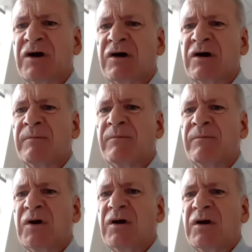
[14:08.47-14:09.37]
community
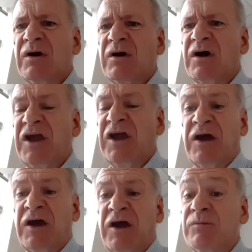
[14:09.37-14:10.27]
enterprises
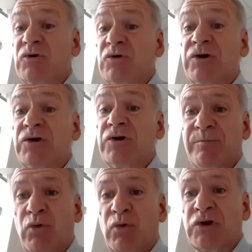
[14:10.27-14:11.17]
and
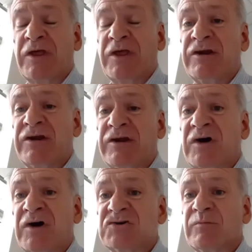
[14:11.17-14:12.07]
supporting that innovation
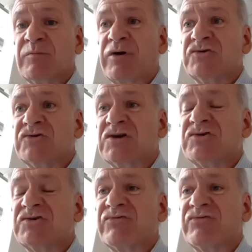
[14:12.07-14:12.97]
process through
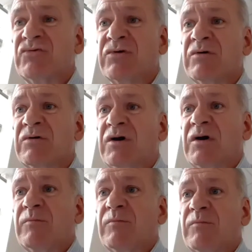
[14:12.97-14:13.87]
the
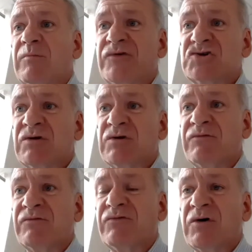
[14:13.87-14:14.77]
provision of
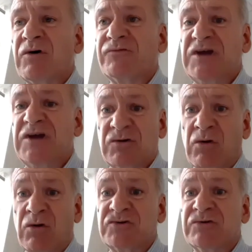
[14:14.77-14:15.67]
technology, really,
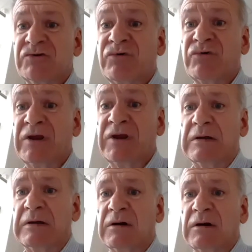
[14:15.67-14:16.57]
and
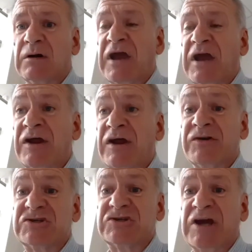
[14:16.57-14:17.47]
understanding about it.
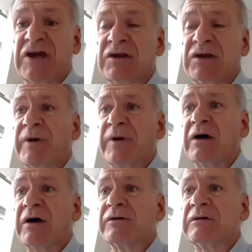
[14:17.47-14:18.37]
An
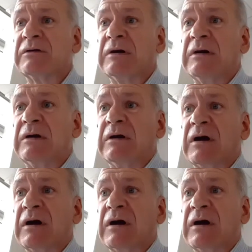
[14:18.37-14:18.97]
example,